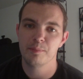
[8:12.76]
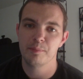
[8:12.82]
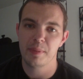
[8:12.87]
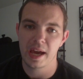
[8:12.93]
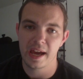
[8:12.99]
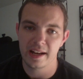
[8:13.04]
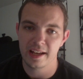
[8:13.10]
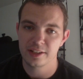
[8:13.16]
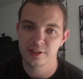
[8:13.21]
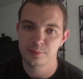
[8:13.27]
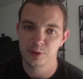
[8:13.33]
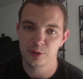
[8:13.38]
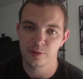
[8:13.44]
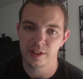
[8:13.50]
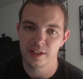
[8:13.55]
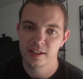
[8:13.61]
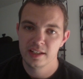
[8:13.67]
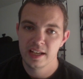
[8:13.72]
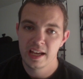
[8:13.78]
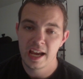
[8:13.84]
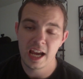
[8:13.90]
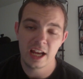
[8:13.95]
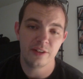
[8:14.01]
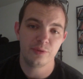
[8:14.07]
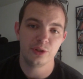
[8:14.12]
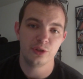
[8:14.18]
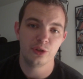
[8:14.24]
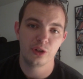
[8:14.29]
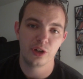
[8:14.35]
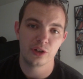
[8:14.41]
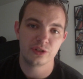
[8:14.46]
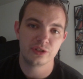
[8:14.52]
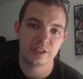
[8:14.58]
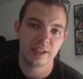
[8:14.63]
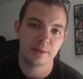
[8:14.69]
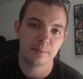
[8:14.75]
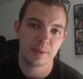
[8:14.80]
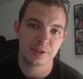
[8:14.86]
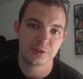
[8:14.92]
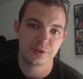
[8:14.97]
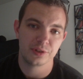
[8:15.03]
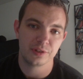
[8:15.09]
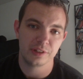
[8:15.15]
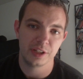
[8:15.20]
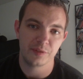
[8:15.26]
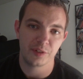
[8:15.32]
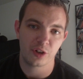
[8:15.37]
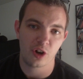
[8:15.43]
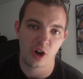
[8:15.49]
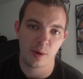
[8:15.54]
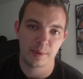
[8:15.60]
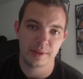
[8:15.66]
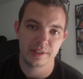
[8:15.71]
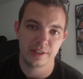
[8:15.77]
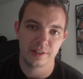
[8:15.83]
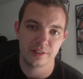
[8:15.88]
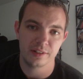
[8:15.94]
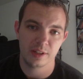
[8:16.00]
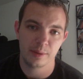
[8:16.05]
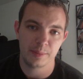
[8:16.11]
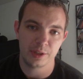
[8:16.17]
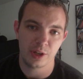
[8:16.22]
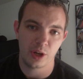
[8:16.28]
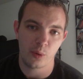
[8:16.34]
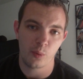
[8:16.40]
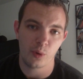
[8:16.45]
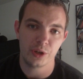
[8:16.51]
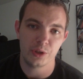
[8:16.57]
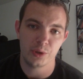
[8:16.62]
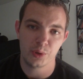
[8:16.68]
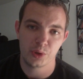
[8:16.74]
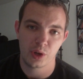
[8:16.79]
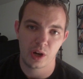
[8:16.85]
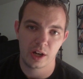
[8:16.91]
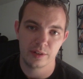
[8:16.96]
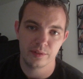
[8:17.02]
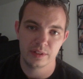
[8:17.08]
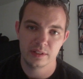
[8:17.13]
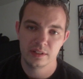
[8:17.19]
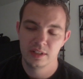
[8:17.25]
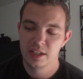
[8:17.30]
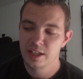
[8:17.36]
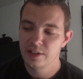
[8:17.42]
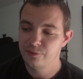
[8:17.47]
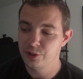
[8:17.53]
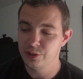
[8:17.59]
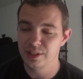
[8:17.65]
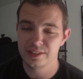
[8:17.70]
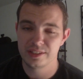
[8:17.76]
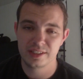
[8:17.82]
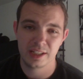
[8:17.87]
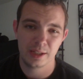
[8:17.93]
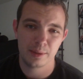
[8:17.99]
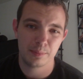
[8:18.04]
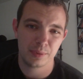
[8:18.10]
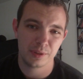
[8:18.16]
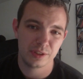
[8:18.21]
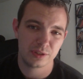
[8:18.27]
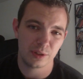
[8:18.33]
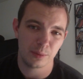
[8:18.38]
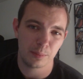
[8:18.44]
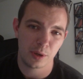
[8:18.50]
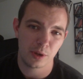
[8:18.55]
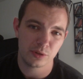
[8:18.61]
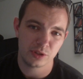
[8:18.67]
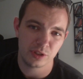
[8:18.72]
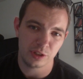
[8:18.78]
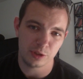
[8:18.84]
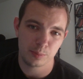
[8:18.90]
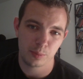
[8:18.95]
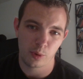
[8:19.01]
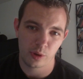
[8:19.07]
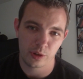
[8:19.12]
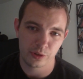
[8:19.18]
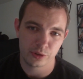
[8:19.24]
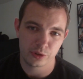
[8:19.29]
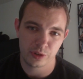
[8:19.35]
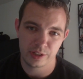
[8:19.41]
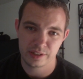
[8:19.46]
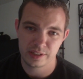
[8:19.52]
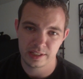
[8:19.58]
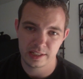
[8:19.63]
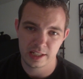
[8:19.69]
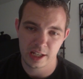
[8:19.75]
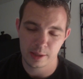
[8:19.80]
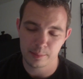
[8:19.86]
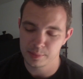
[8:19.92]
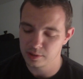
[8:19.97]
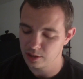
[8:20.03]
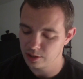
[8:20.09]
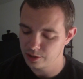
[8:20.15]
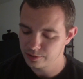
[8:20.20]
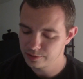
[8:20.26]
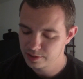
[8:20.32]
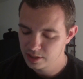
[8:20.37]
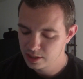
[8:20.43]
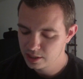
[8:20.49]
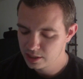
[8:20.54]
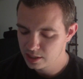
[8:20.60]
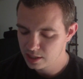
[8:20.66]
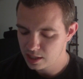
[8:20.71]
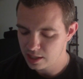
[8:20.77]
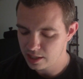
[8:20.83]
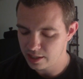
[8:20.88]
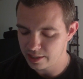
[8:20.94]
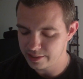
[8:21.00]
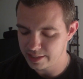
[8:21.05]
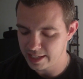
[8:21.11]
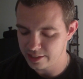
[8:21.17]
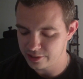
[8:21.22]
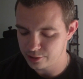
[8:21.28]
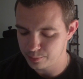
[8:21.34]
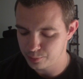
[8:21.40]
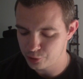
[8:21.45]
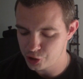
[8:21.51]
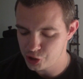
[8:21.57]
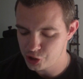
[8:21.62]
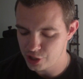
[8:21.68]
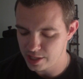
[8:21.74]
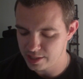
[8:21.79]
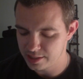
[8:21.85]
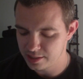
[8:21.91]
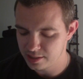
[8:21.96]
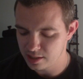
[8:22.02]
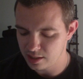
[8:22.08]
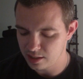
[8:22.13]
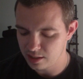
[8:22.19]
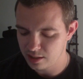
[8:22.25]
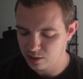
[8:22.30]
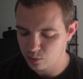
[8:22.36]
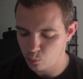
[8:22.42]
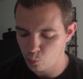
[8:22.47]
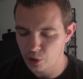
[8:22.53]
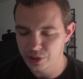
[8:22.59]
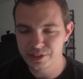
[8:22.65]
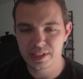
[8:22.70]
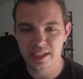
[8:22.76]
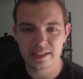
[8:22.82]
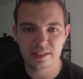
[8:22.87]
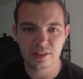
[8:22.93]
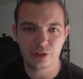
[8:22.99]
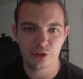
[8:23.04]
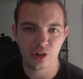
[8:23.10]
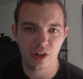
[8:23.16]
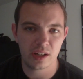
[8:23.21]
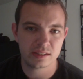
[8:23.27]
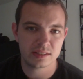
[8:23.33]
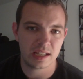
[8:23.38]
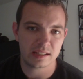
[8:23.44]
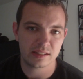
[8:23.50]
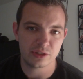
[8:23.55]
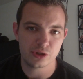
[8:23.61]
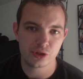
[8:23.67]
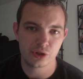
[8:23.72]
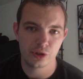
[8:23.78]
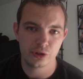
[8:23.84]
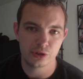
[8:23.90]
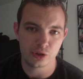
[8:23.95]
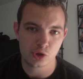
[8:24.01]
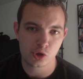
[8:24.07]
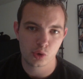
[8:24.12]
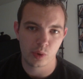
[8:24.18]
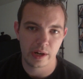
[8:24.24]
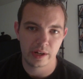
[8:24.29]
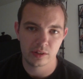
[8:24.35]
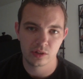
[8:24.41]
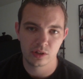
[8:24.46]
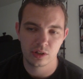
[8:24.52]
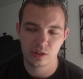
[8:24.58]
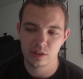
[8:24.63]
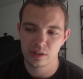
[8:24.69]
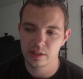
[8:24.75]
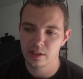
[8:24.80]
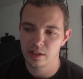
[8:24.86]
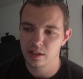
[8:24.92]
Badass movie. And if you do go see it, make sure to leave a comment here and let me know what you thought of it. If you did see it, please don't post any spoilers or anything down below. That is appreciated. One thing that you're not exactly sure in the trailer,